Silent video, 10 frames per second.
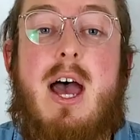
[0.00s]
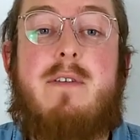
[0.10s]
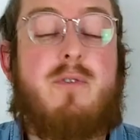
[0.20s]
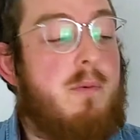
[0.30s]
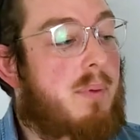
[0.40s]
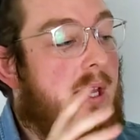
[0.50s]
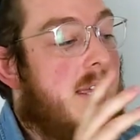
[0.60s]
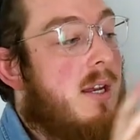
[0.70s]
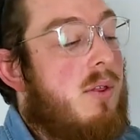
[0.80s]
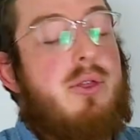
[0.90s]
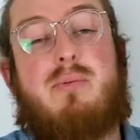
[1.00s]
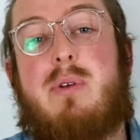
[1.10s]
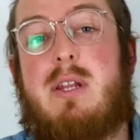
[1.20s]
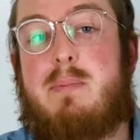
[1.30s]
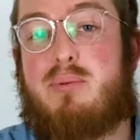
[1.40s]
And for a beginner
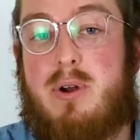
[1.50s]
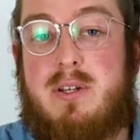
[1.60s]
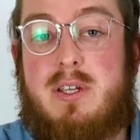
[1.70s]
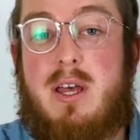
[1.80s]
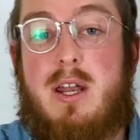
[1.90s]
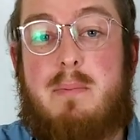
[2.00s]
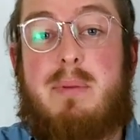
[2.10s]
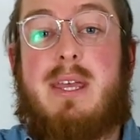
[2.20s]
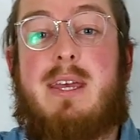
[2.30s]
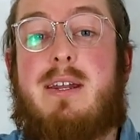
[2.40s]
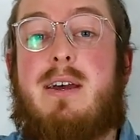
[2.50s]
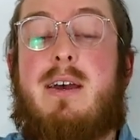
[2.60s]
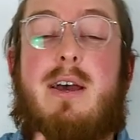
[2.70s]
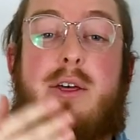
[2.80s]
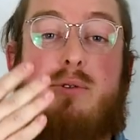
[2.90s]
3D printer and a beginner
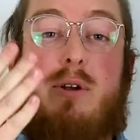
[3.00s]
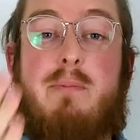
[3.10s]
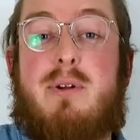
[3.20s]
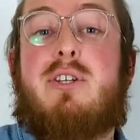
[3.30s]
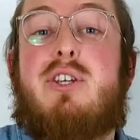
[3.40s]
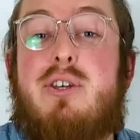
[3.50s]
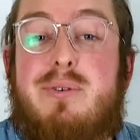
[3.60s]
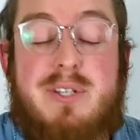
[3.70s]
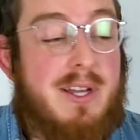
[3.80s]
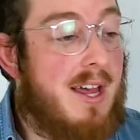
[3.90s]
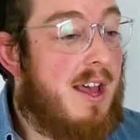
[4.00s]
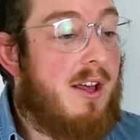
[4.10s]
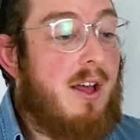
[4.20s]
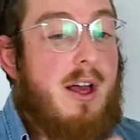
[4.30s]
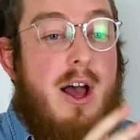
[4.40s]
3D printer user,
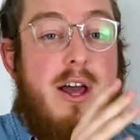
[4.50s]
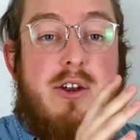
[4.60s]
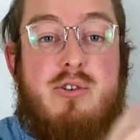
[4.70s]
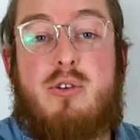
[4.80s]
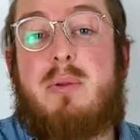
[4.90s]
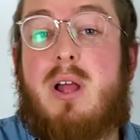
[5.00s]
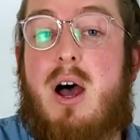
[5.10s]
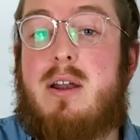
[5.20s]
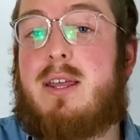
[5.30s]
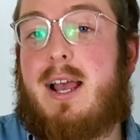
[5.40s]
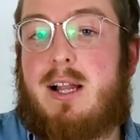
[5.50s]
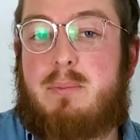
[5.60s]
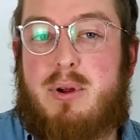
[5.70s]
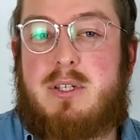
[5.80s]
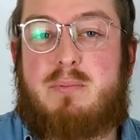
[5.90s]
a normal
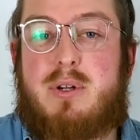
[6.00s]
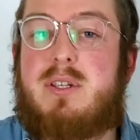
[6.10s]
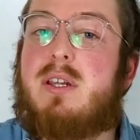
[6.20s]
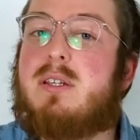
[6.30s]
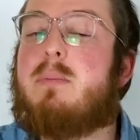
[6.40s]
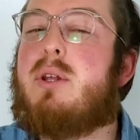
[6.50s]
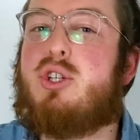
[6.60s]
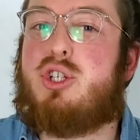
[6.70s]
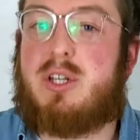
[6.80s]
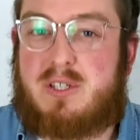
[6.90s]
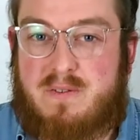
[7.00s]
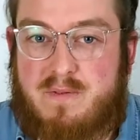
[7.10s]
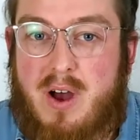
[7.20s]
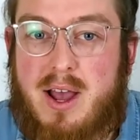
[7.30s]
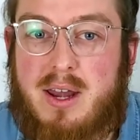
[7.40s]
uncalibrated printer is going to be just
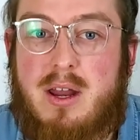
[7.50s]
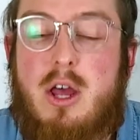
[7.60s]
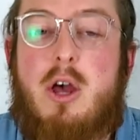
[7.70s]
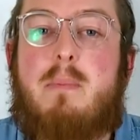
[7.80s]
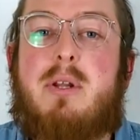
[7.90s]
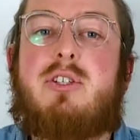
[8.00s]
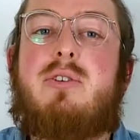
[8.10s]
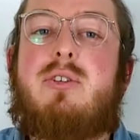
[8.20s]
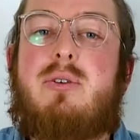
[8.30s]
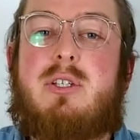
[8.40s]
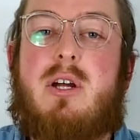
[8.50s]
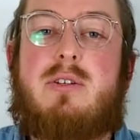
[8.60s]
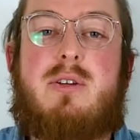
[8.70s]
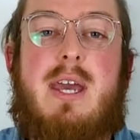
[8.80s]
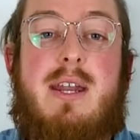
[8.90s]
fine. But as soon as you
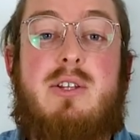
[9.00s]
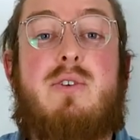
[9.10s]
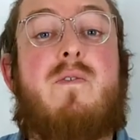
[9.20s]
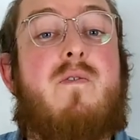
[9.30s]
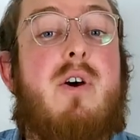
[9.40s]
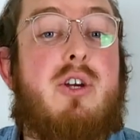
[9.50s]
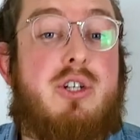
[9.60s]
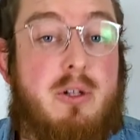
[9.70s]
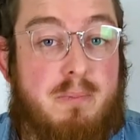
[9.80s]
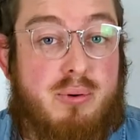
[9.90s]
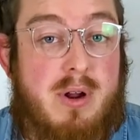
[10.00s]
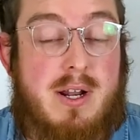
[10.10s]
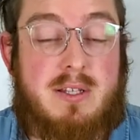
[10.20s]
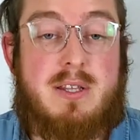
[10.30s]
start to get into functional prints,